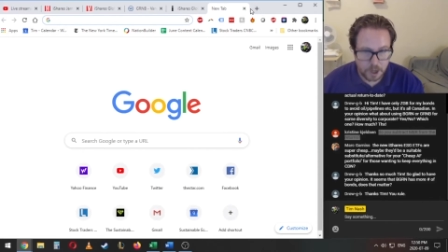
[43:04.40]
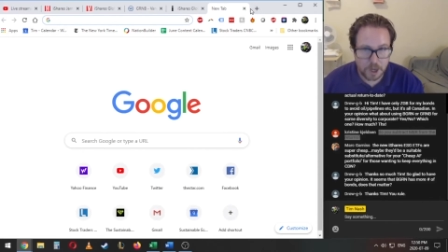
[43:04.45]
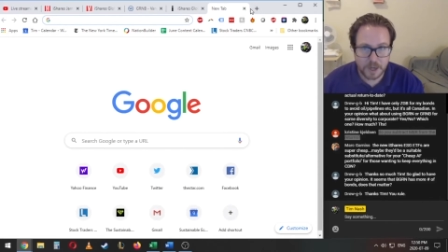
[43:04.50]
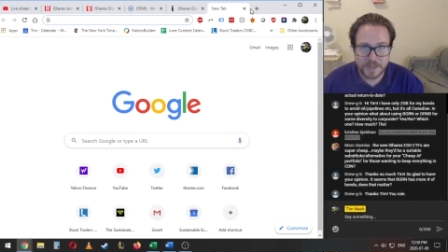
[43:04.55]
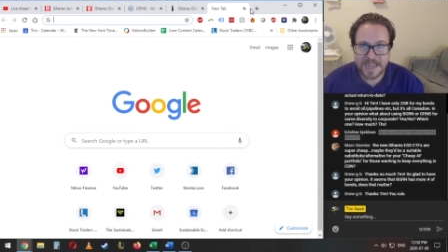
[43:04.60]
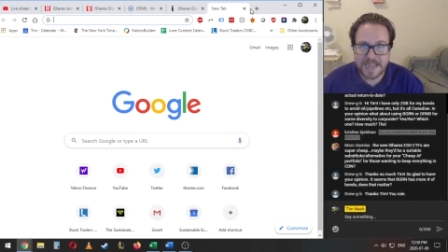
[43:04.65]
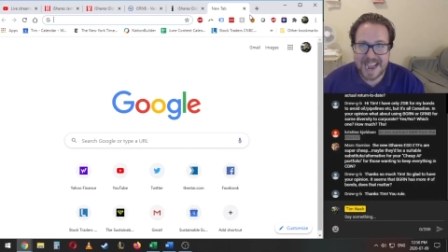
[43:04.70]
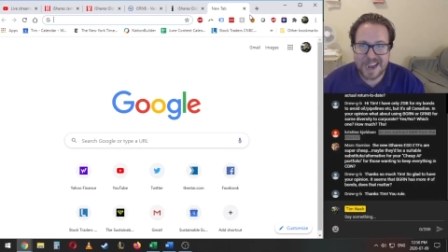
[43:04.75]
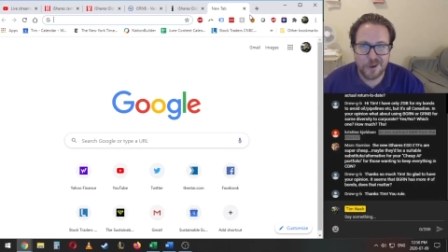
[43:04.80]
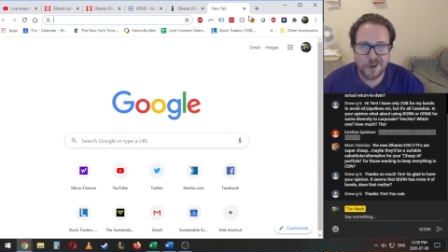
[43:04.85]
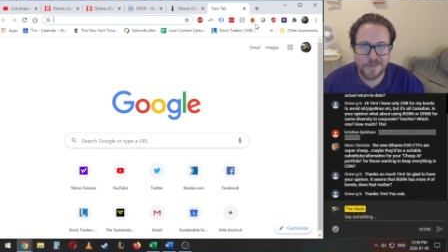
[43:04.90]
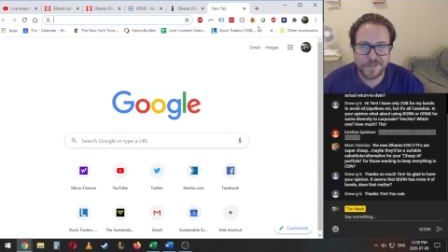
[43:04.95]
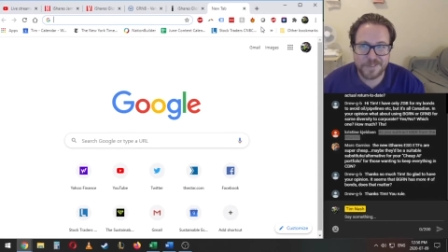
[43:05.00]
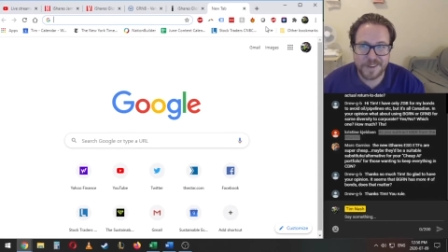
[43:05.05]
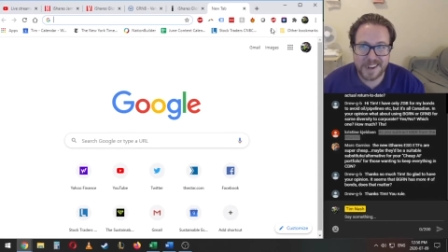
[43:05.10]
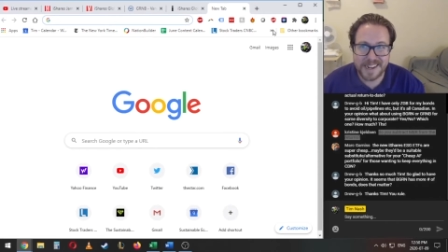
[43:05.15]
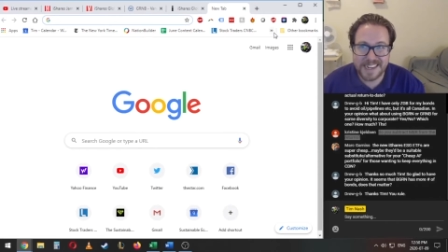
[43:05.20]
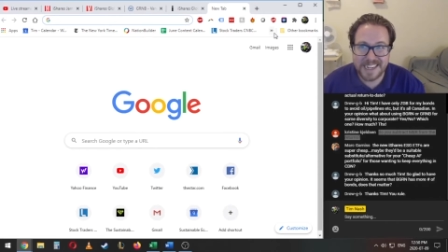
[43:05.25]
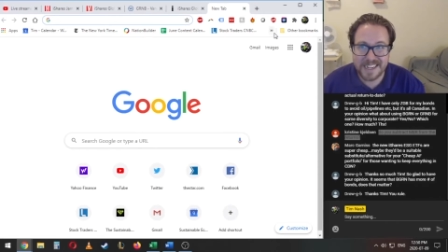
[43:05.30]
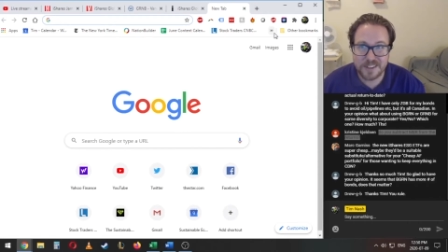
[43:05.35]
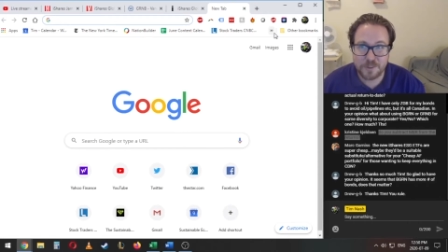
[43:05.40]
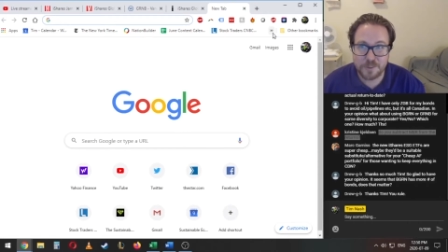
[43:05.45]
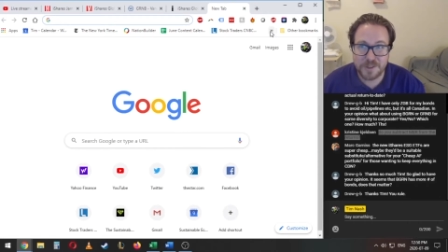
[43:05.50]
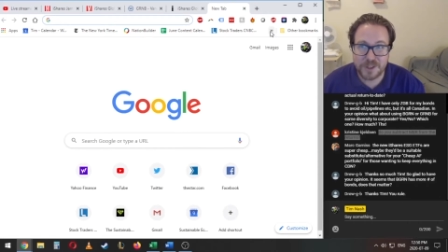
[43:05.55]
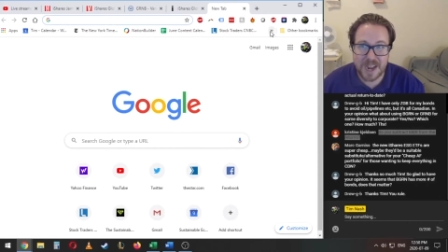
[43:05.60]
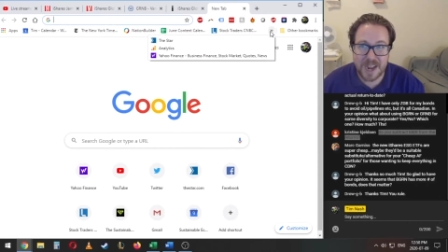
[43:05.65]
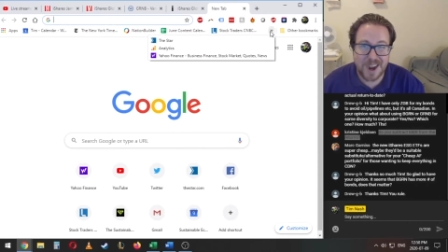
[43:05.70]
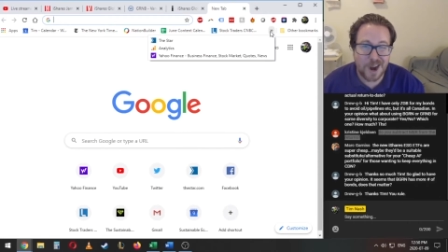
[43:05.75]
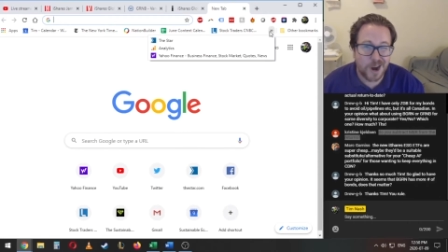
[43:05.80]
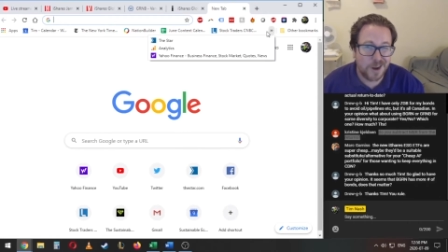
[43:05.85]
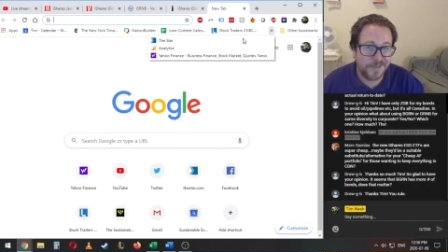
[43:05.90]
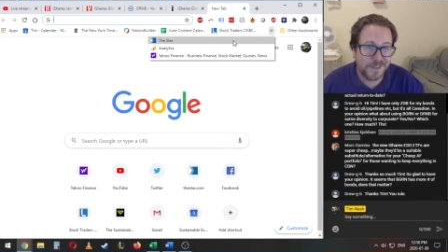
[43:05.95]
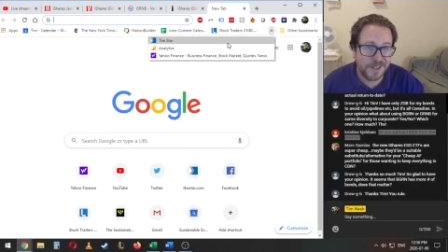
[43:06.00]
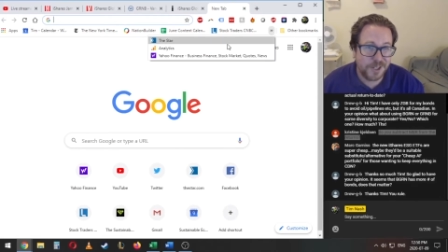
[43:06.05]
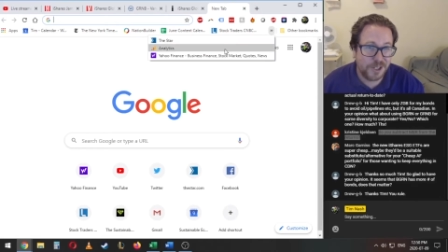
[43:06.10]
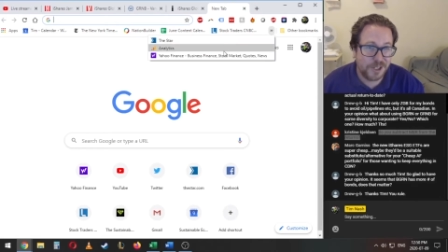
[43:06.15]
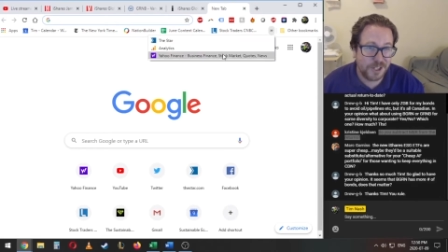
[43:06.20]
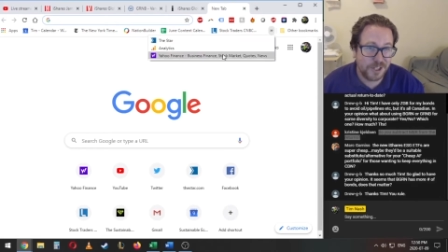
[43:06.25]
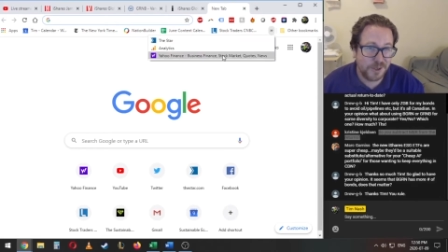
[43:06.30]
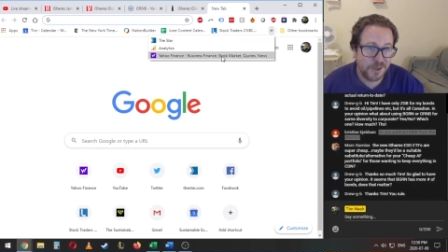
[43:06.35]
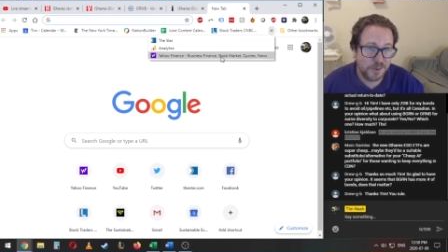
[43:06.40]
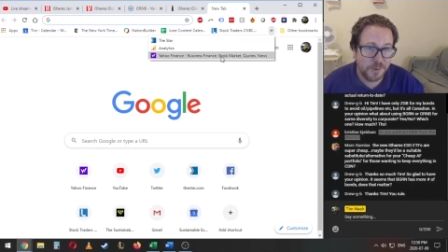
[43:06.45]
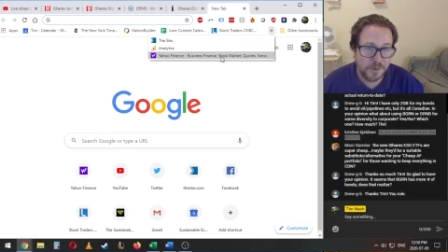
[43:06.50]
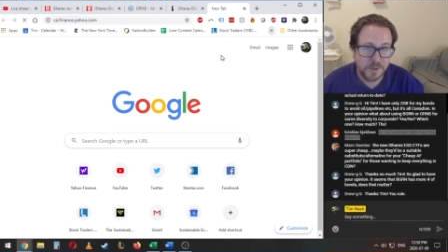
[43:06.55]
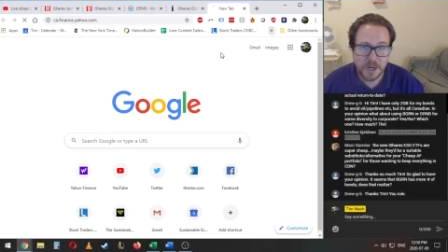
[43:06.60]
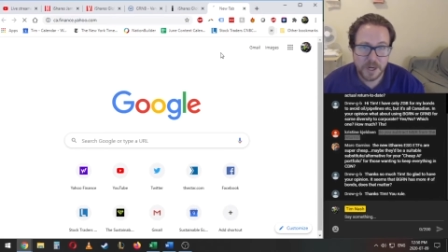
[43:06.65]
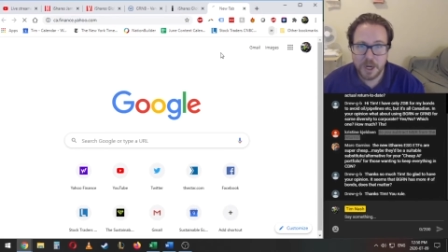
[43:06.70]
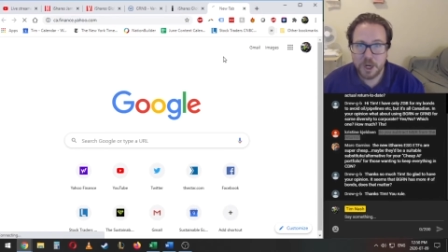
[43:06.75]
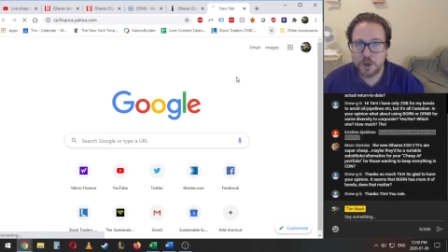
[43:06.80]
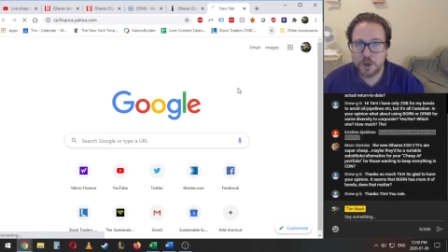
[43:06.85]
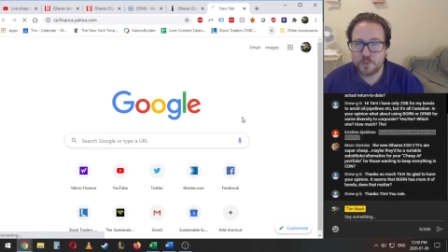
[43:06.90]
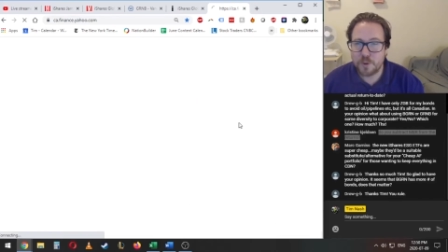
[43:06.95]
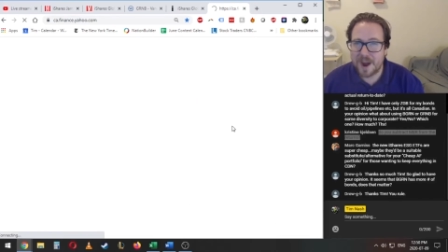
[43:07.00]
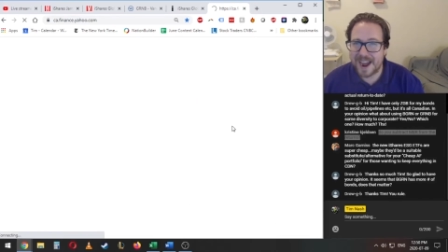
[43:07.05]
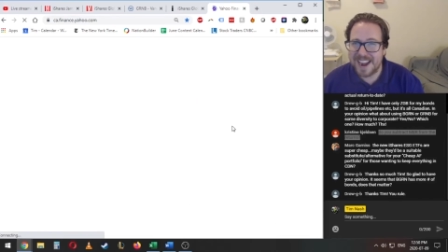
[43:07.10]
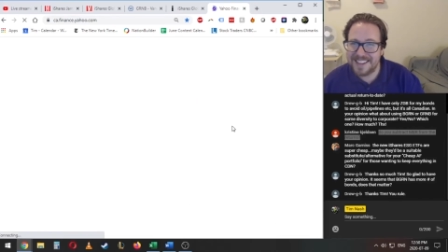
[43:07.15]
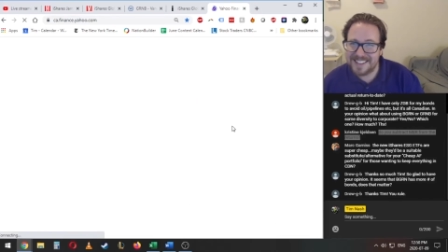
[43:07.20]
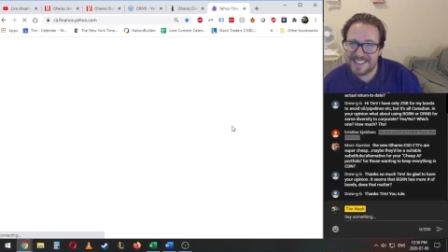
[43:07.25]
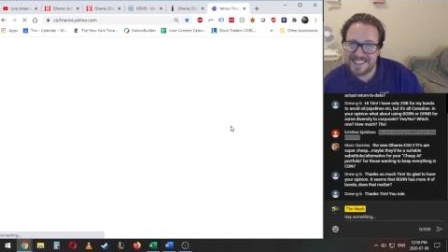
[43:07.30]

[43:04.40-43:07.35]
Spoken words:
on Yahoo Finance, which I often do, right?